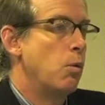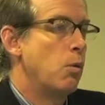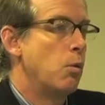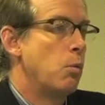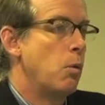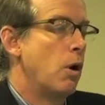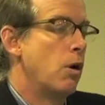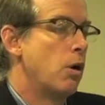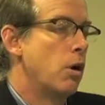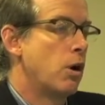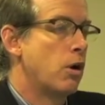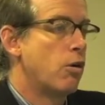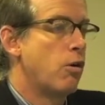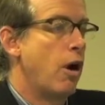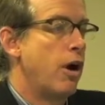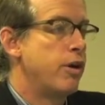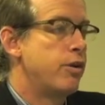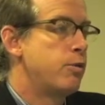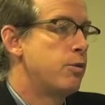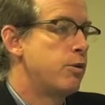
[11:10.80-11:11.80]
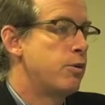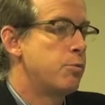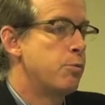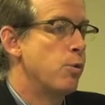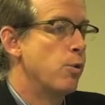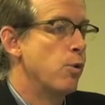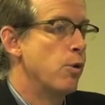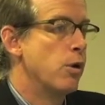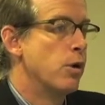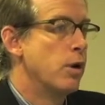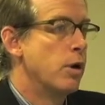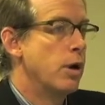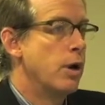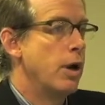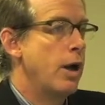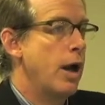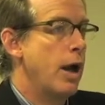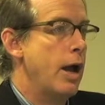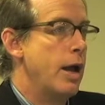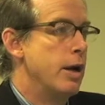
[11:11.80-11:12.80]
well, look, Christ was poor,
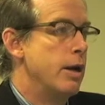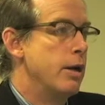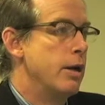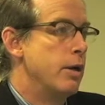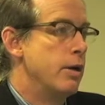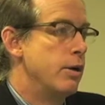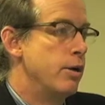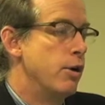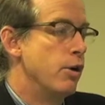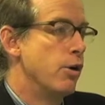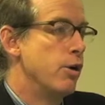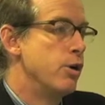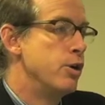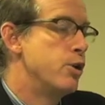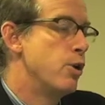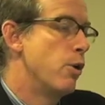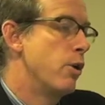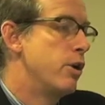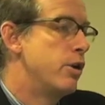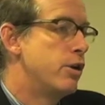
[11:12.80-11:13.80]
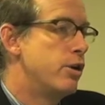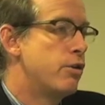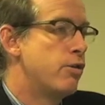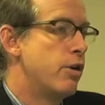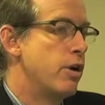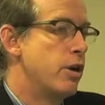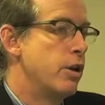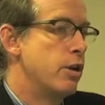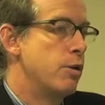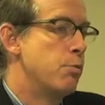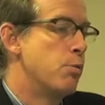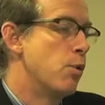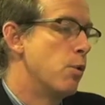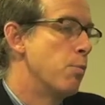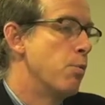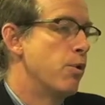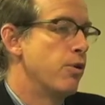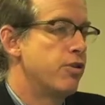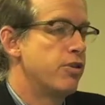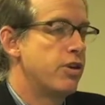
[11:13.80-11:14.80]
and you're enjoined to treat the poor
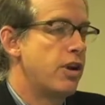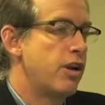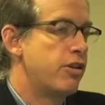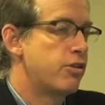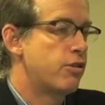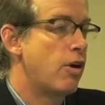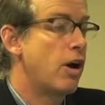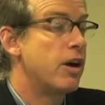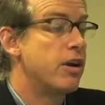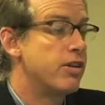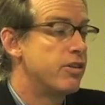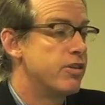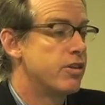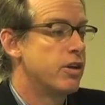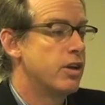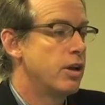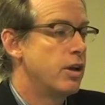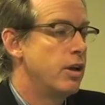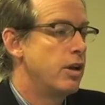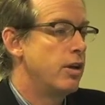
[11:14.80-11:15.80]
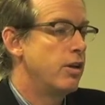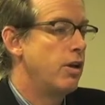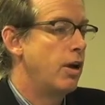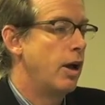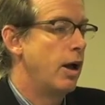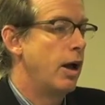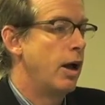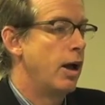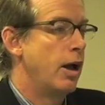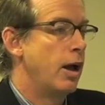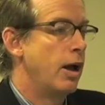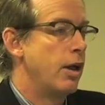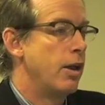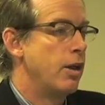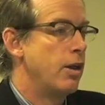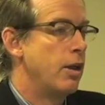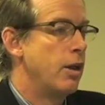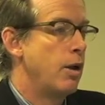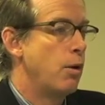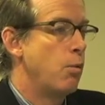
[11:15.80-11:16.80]
person as Christ. Uh,
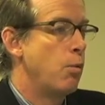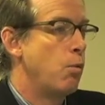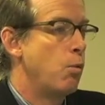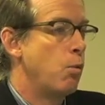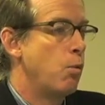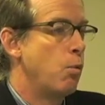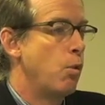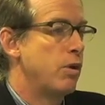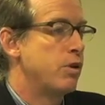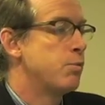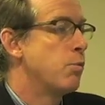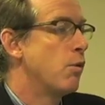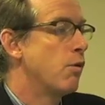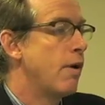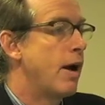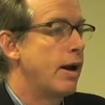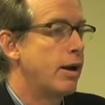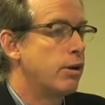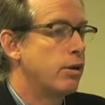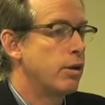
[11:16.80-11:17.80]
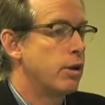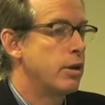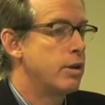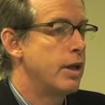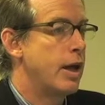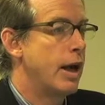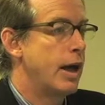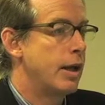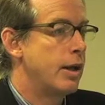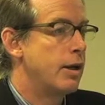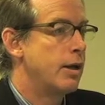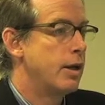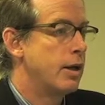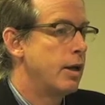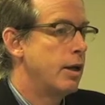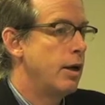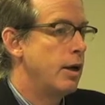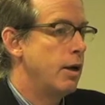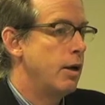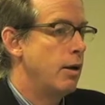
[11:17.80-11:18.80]
what's more radical than that?
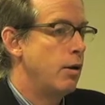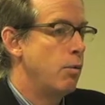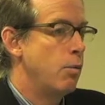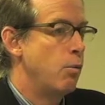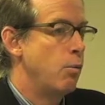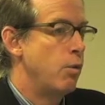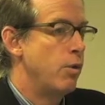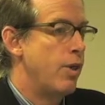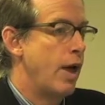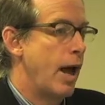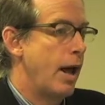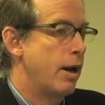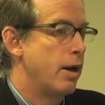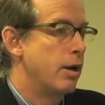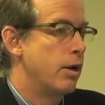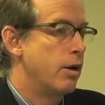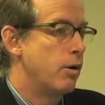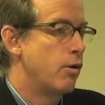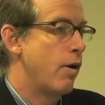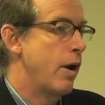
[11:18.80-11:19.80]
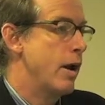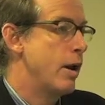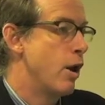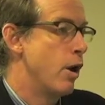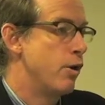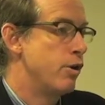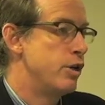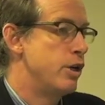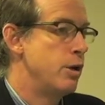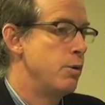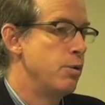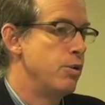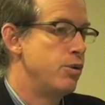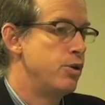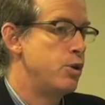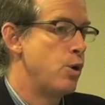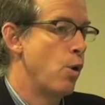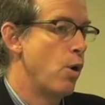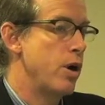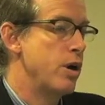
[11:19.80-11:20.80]
With that credo, she was
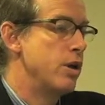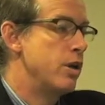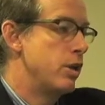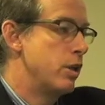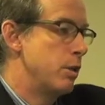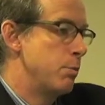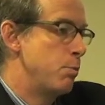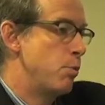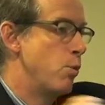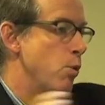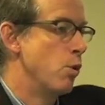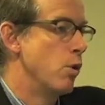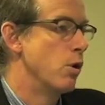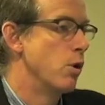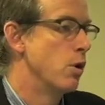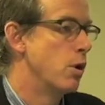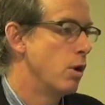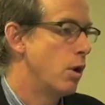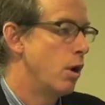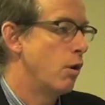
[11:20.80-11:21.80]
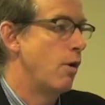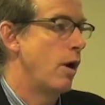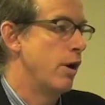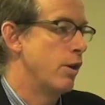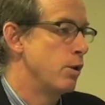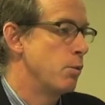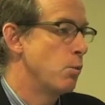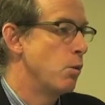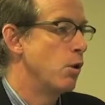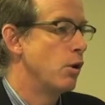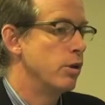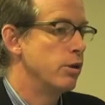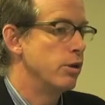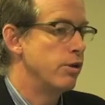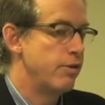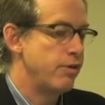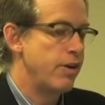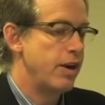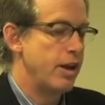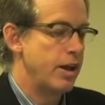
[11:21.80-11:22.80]
joined to the poor around the world in
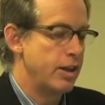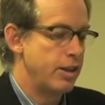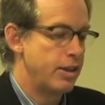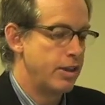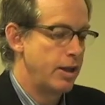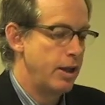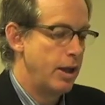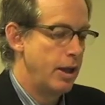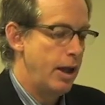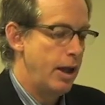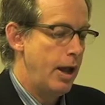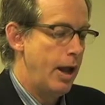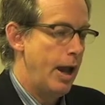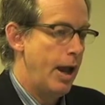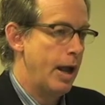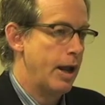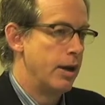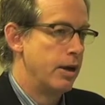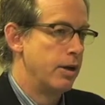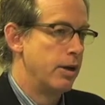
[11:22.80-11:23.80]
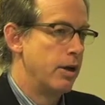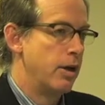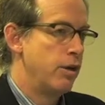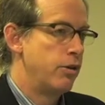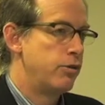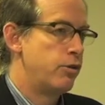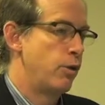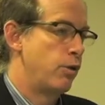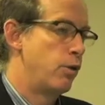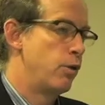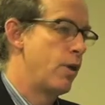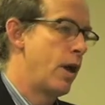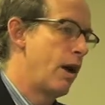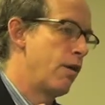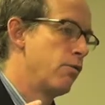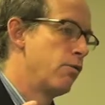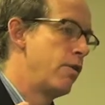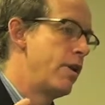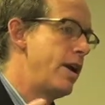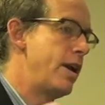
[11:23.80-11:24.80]
faith. And so through that
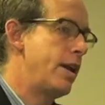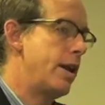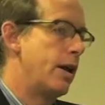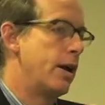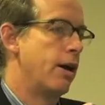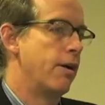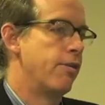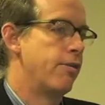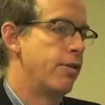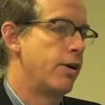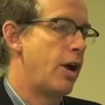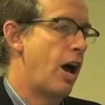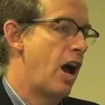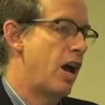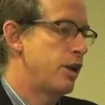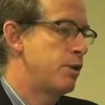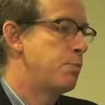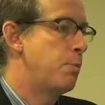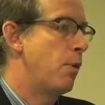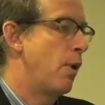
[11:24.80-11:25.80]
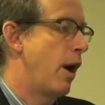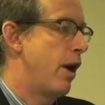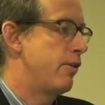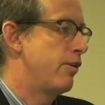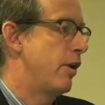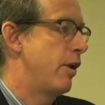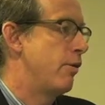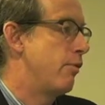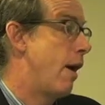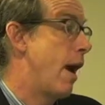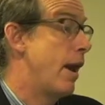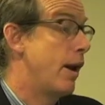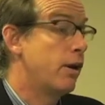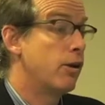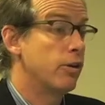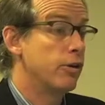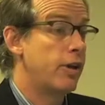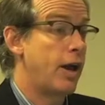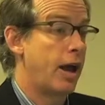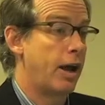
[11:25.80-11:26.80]
reading of the gospel as a
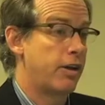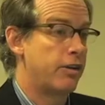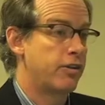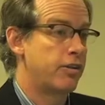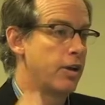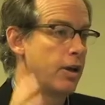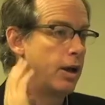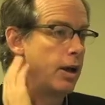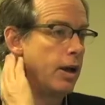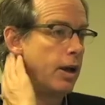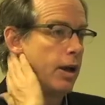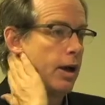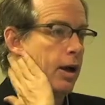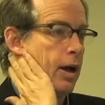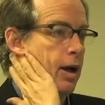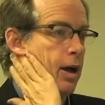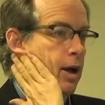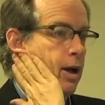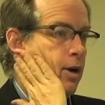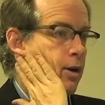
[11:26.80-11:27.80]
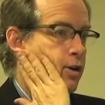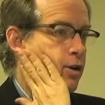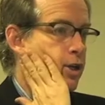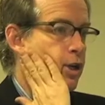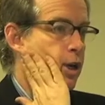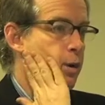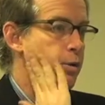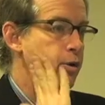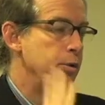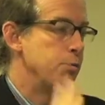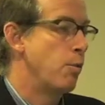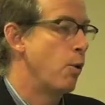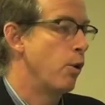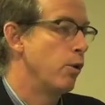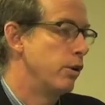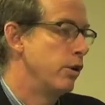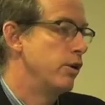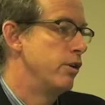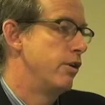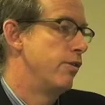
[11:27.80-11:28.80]
radical text, uh, she was
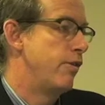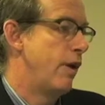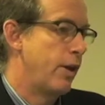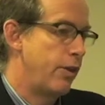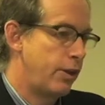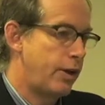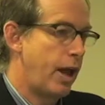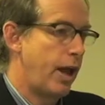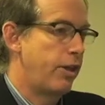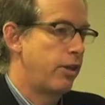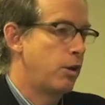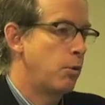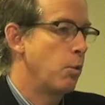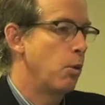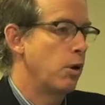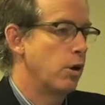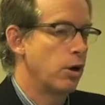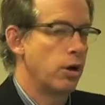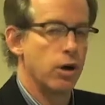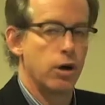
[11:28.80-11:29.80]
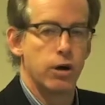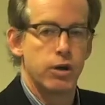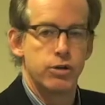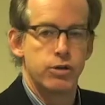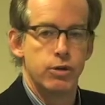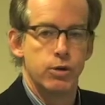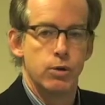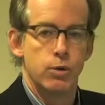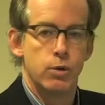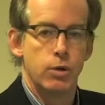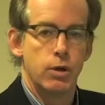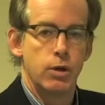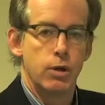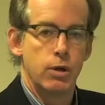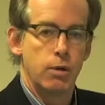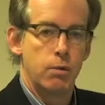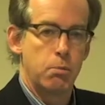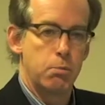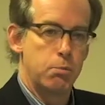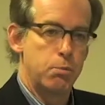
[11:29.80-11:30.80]
emboldened to found the Catholic Worker and to,
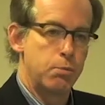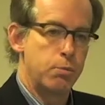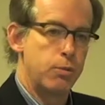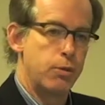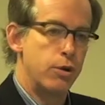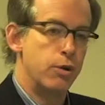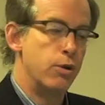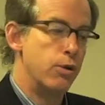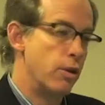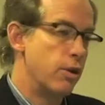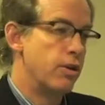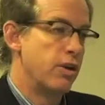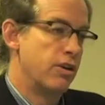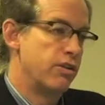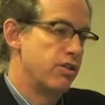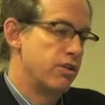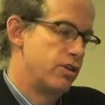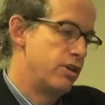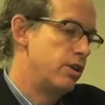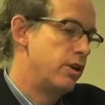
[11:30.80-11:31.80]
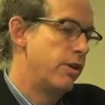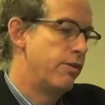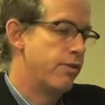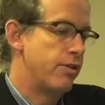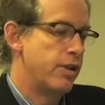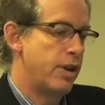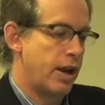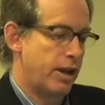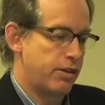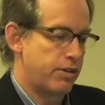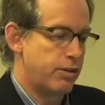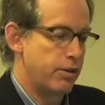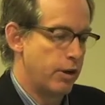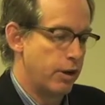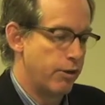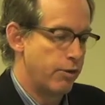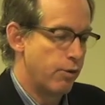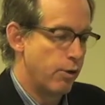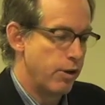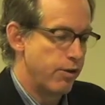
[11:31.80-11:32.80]
to do the things that she did for the next
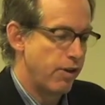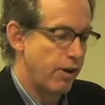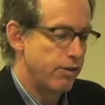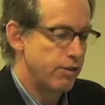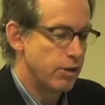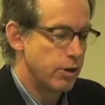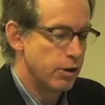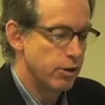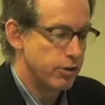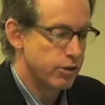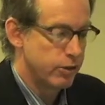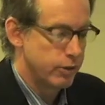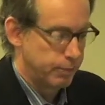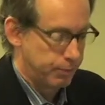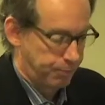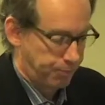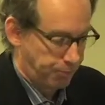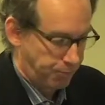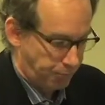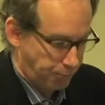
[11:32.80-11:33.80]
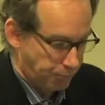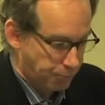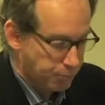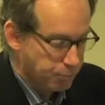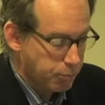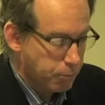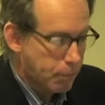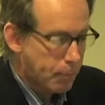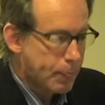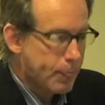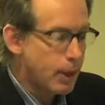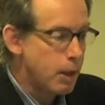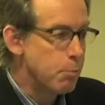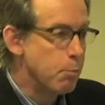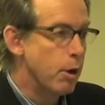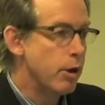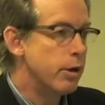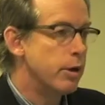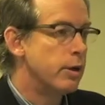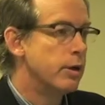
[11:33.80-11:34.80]
uh, 45 years.
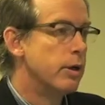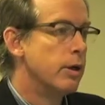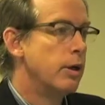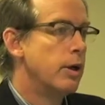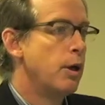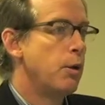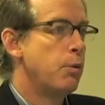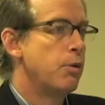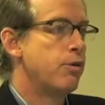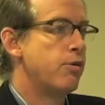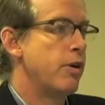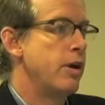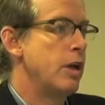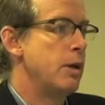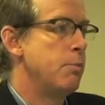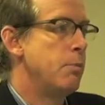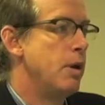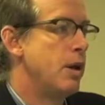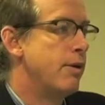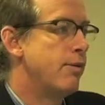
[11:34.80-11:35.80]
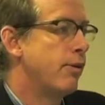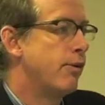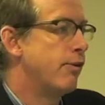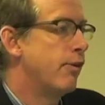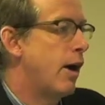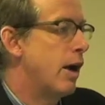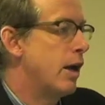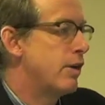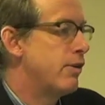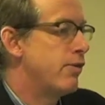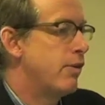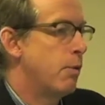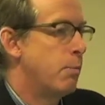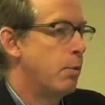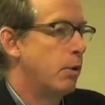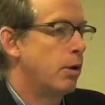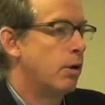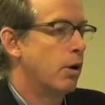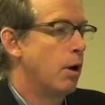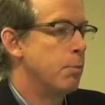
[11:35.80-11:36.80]
Merton was reading medieval philosophy up
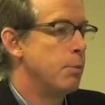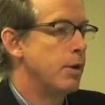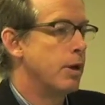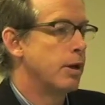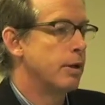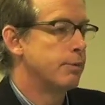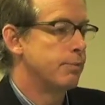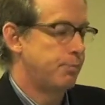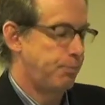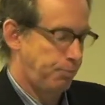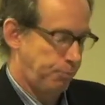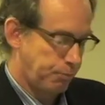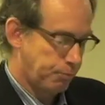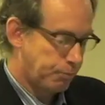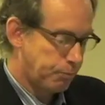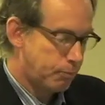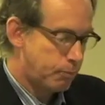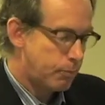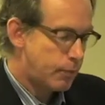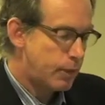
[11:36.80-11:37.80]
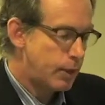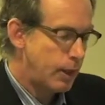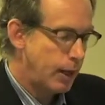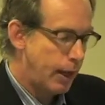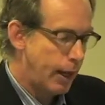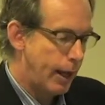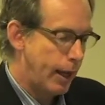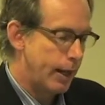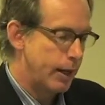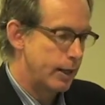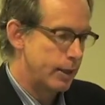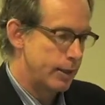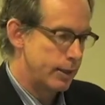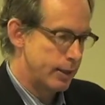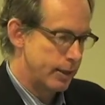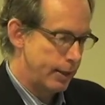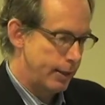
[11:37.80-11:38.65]
at Columbia, and